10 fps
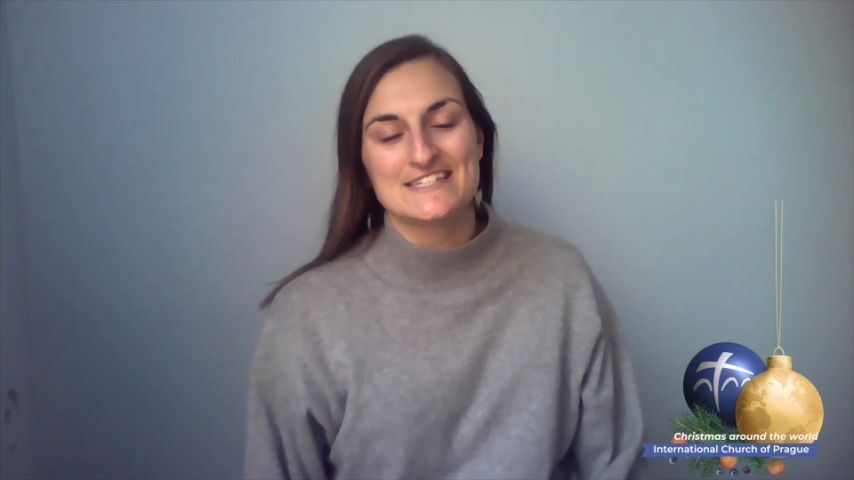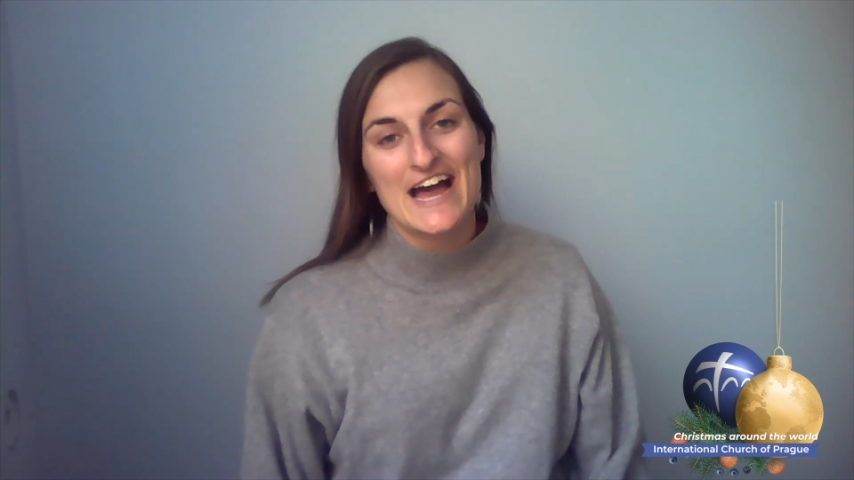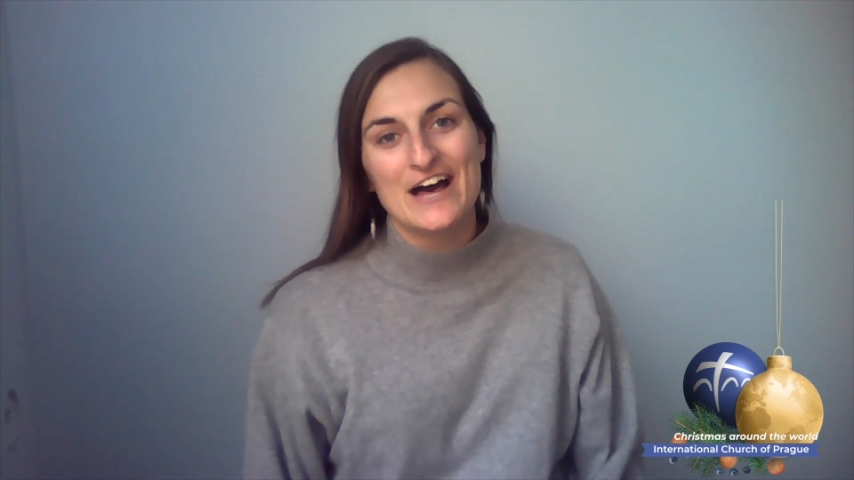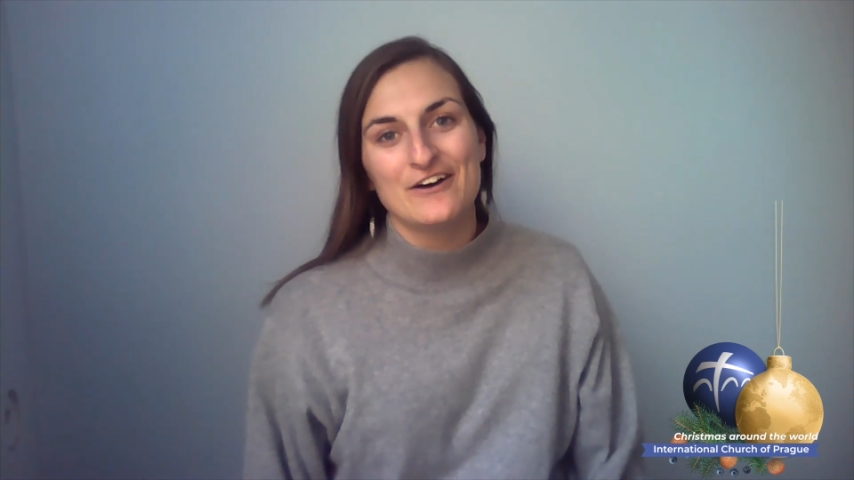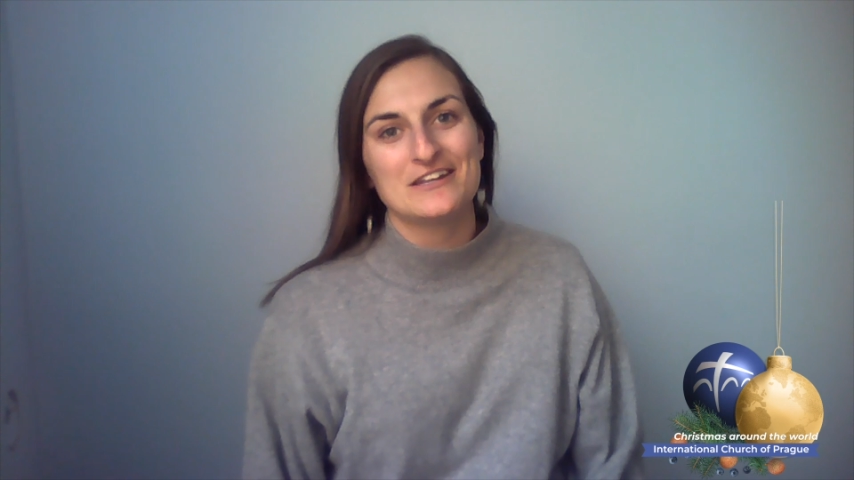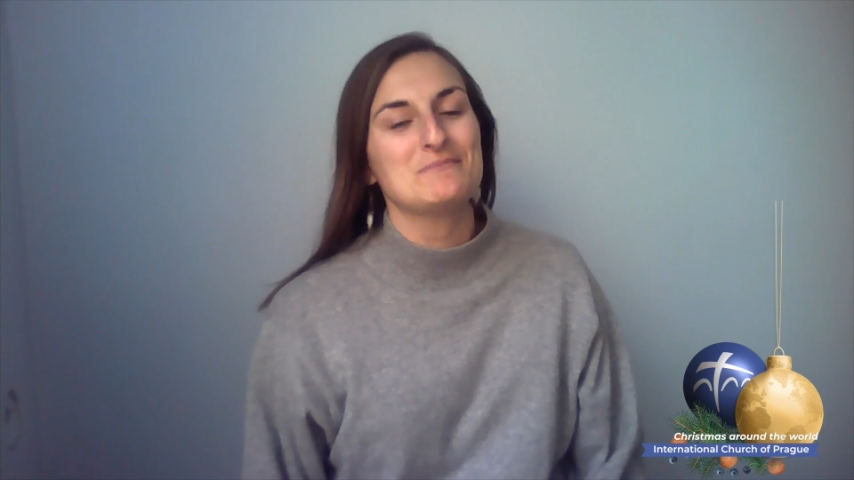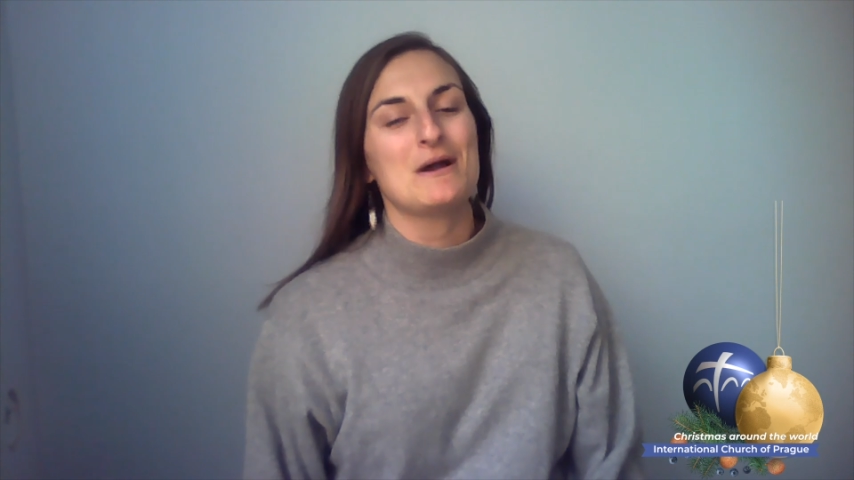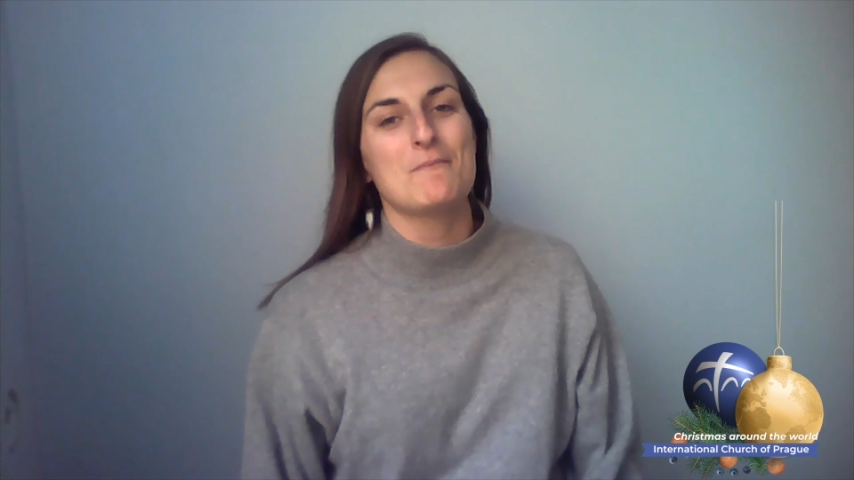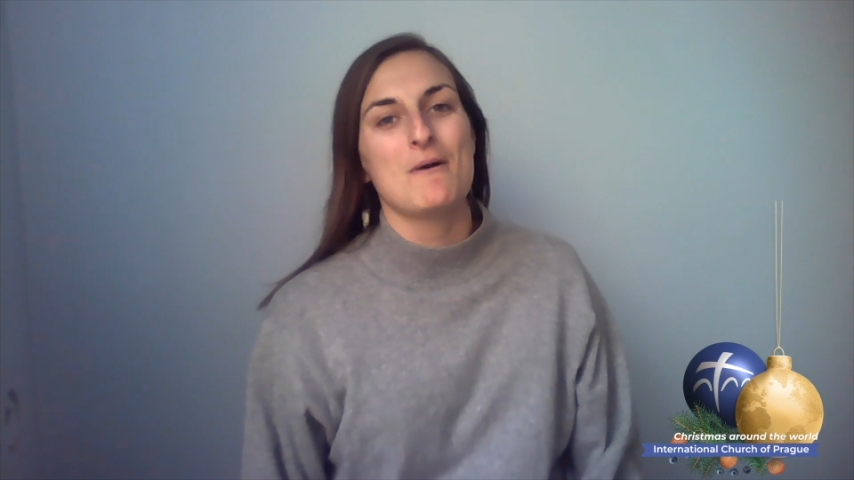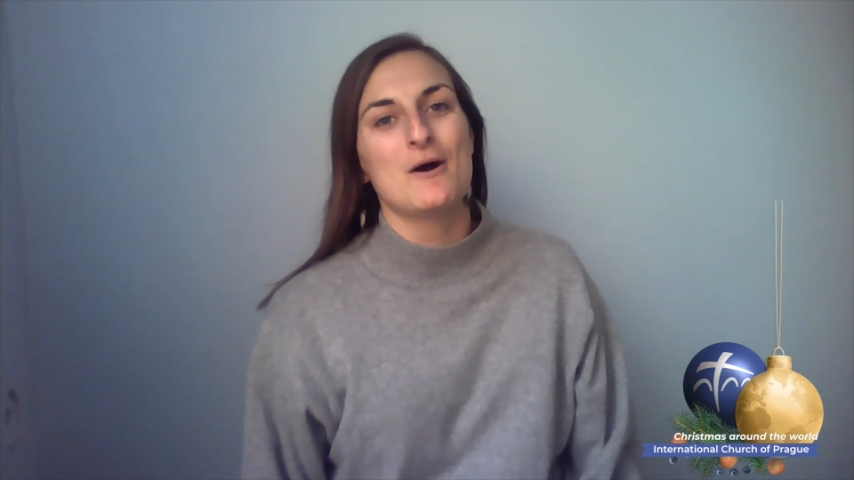town and my
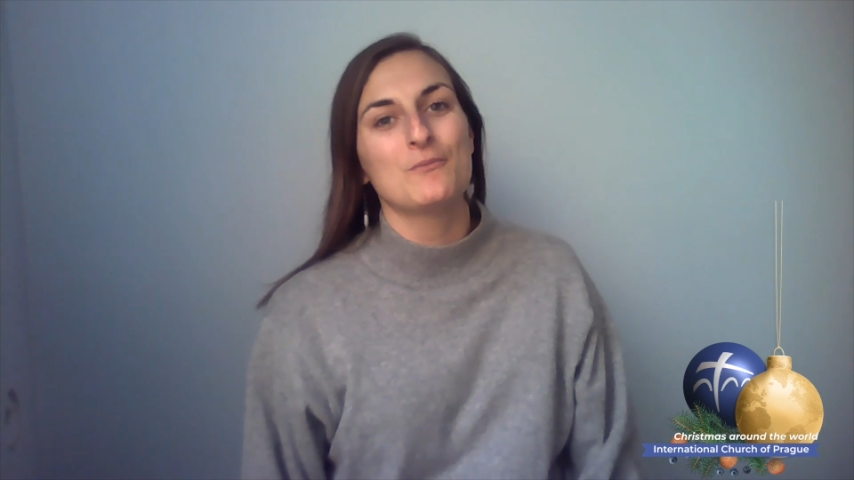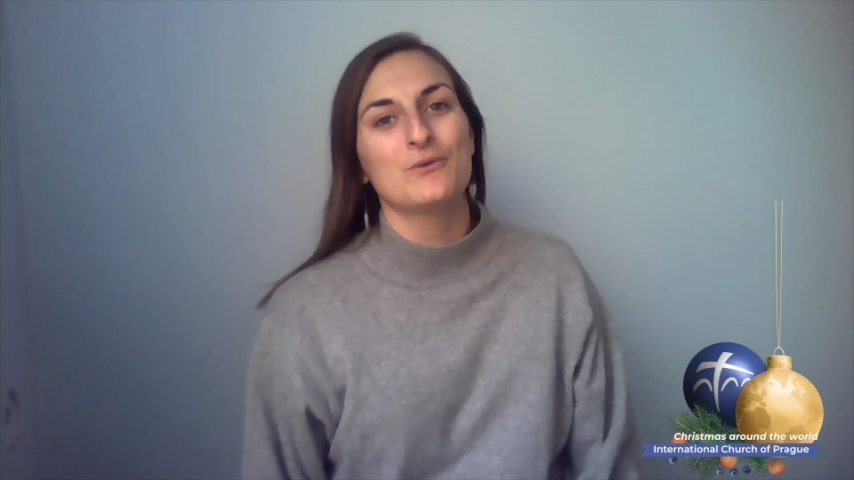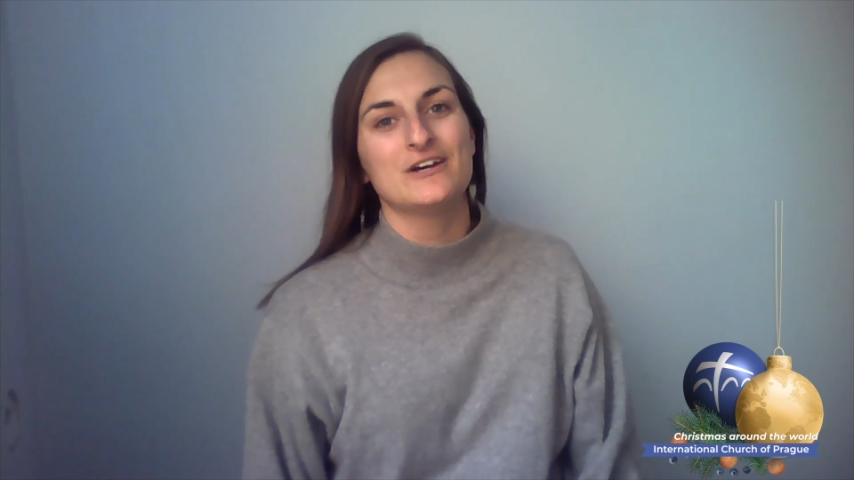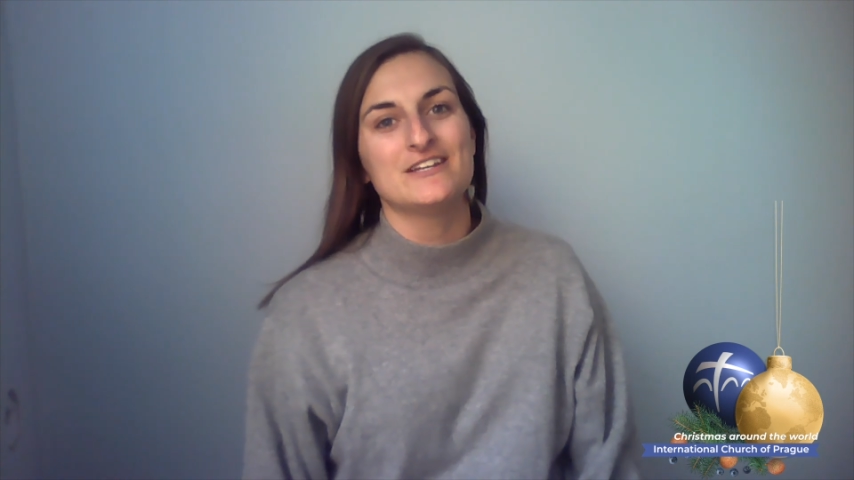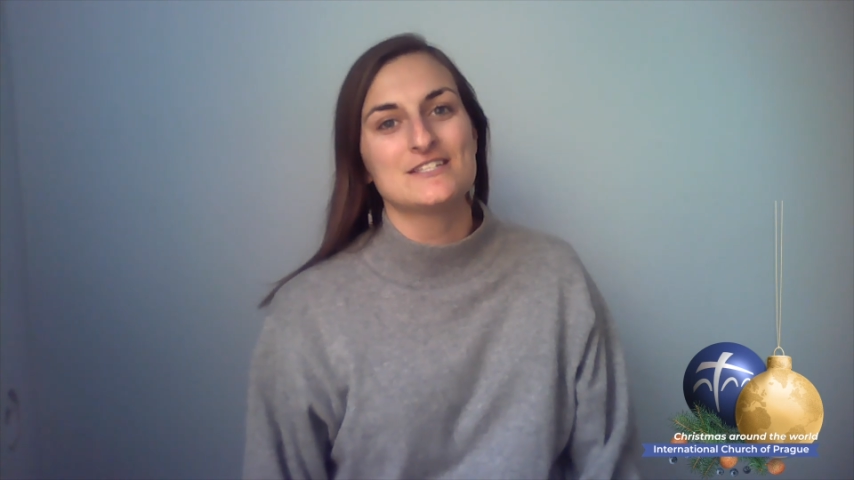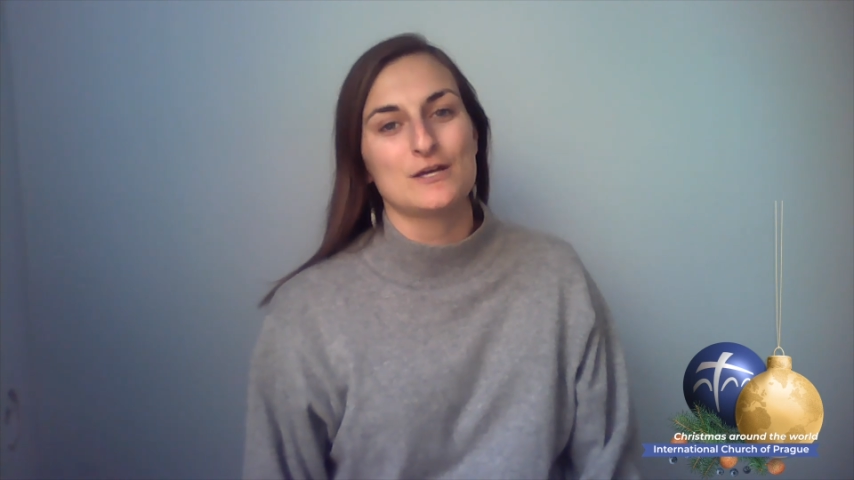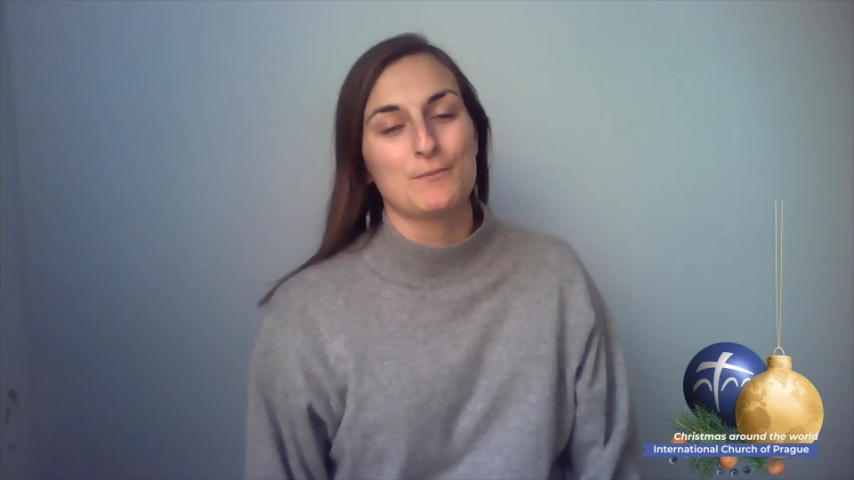mom wants a